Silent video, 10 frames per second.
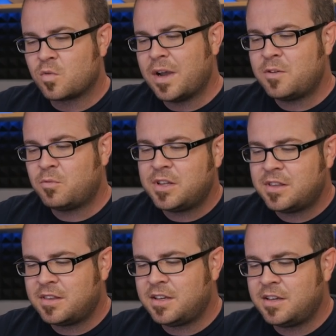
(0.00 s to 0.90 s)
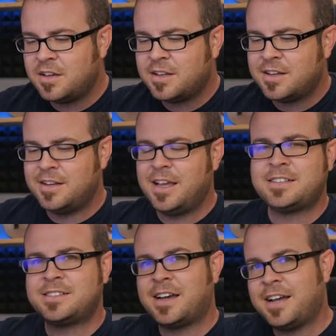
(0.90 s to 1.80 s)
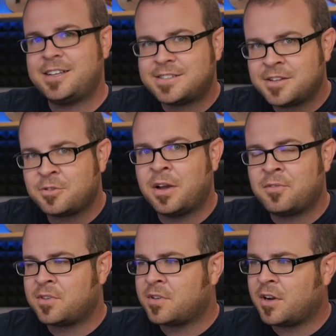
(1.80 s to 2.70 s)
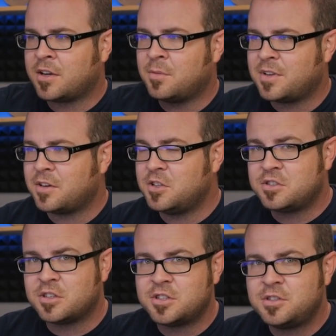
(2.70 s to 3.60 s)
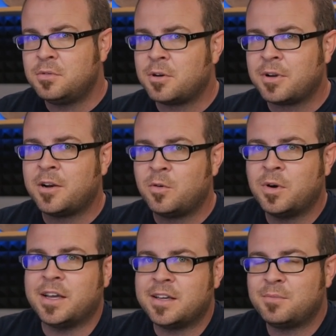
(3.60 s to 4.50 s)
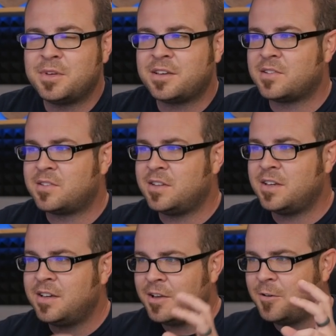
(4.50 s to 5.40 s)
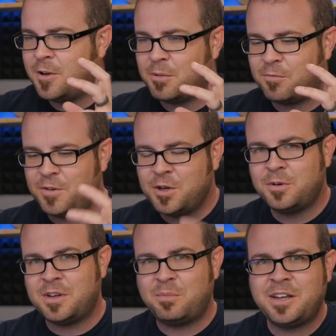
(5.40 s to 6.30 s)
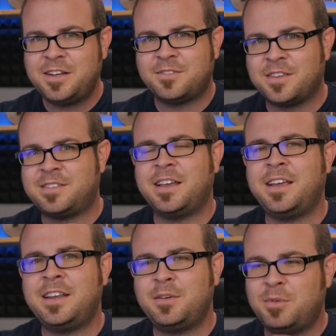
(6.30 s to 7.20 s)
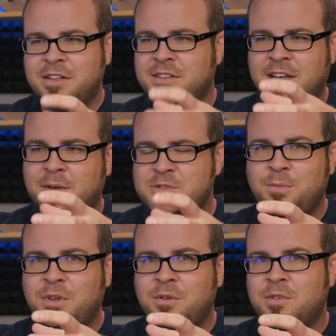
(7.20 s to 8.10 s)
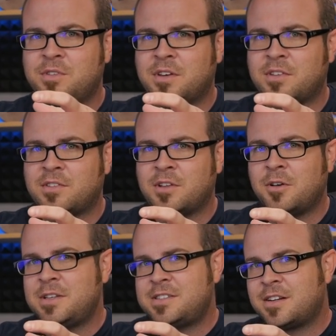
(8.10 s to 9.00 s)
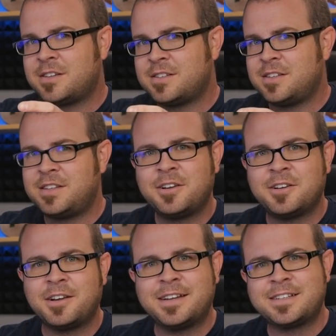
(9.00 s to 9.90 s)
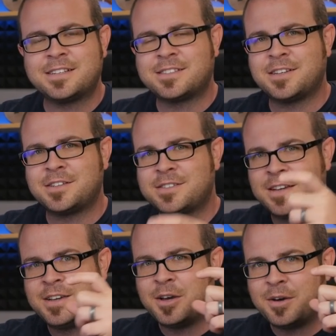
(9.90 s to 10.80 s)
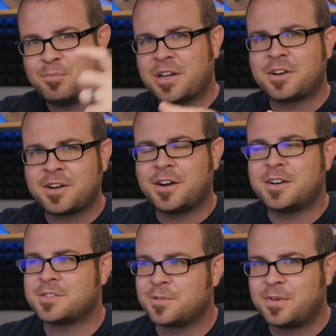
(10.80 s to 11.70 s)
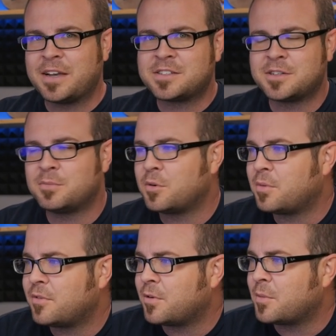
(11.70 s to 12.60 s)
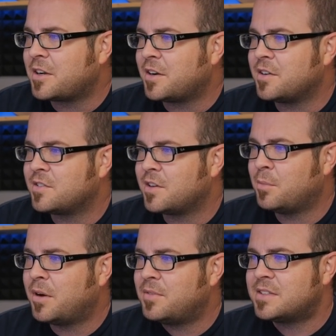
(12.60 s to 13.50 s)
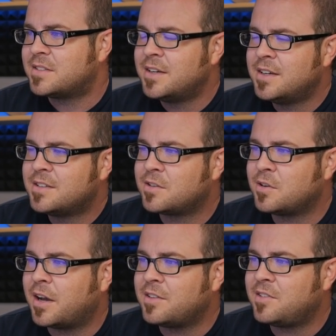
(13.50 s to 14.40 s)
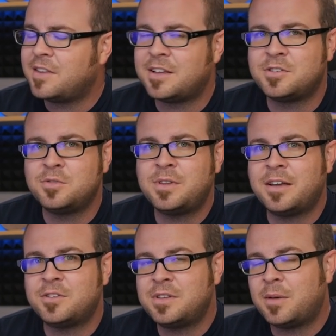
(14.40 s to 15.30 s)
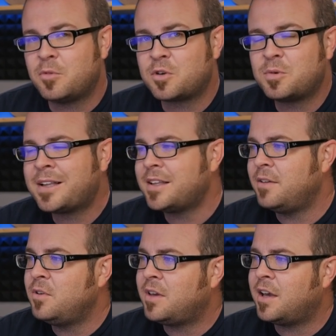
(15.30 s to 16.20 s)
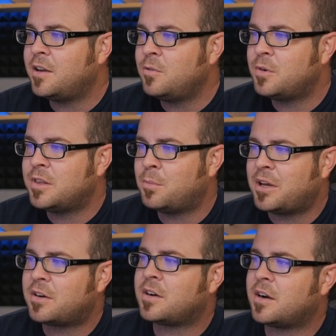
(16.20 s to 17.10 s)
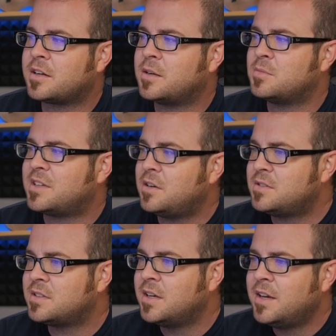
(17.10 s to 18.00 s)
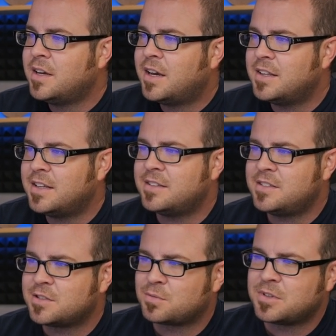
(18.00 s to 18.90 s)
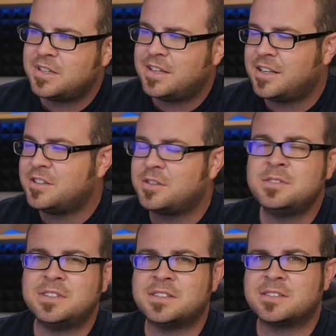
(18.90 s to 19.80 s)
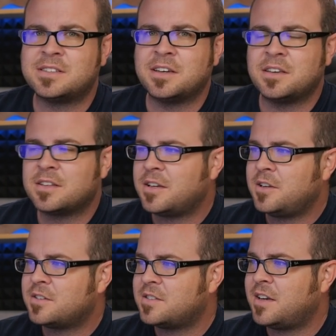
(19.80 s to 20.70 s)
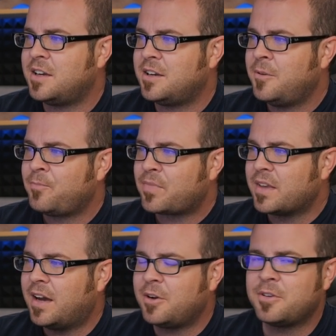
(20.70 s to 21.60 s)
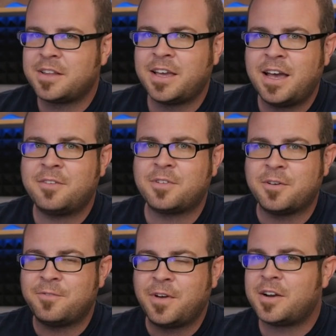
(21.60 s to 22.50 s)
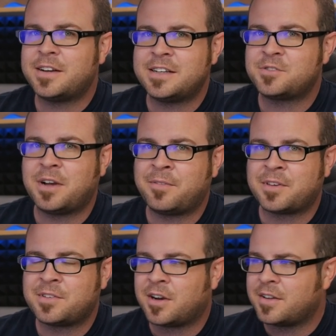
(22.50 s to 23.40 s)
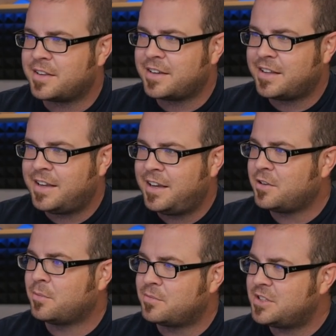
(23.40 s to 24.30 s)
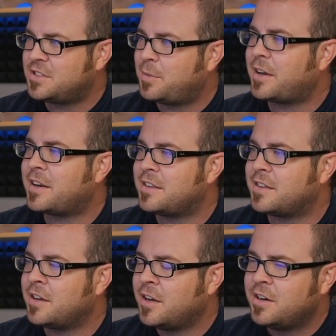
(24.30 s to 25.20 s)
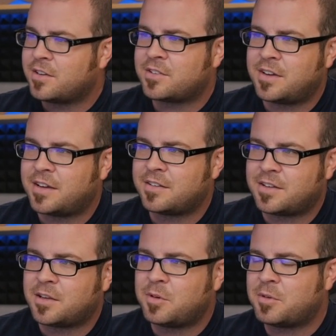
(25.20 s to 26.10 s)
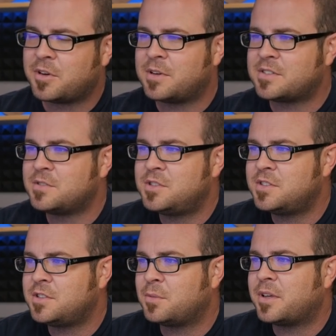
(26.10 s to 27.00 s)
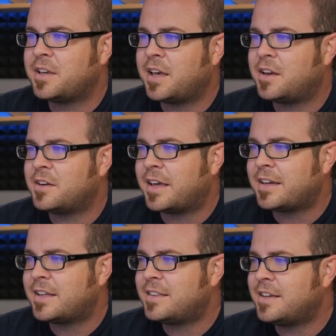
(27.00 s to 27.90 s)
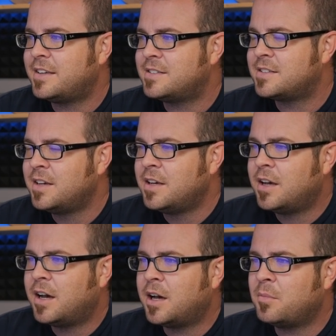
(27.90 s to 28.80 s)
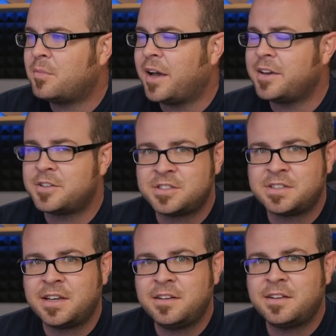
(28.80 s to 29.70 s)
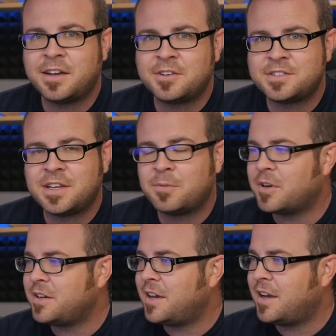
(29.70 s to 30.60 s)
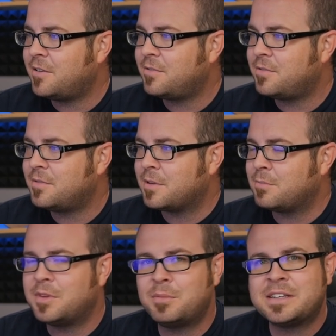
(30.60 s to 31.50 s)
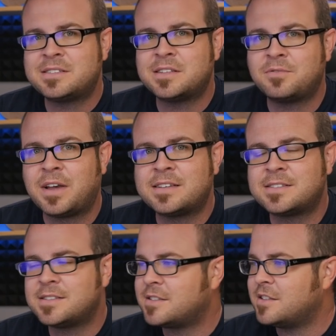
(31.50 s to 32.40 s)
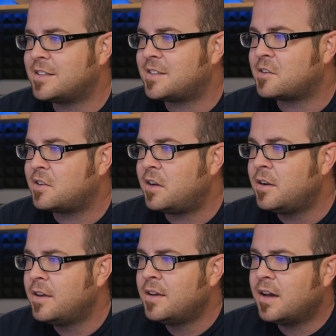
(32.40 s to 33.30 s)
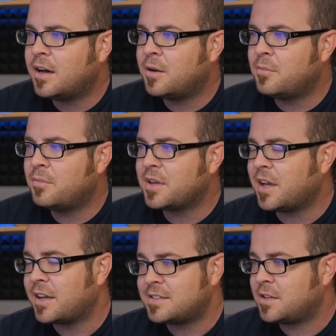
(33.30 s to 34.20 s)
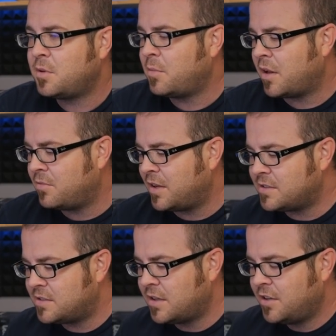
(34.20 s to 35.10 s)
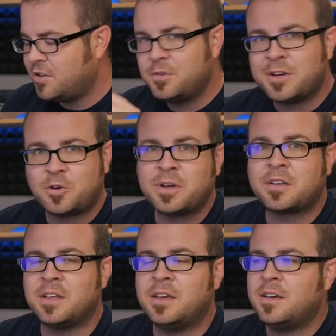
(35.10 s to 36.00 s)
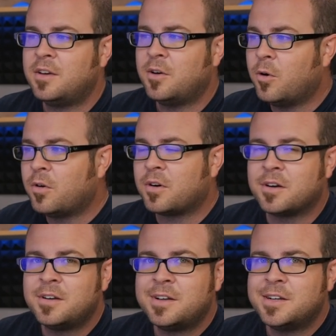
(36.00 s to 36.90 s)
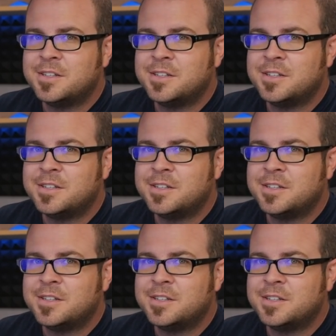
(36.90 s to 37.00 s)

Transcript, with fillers: right when the next highest end graphics card comes out, you should do it right away because the view and opinion of the 1080 being the top GPU is going to slowly start to deteriorate as there's better cards or faster, more performing cards above it. So I'd say that do that do that more quickly if you can when the better card comes out. And then this is really an enthusiast thing. Like you're saying I really have a very nice graphics card that can handle just about anything. You're also not telling me what your resolution you're playing at or that kind of thing is. Um, I understand. I understand wanting to have the, the best and the fastest that's out there. Um, but yeah, I guess that'd be my advice do it quickly or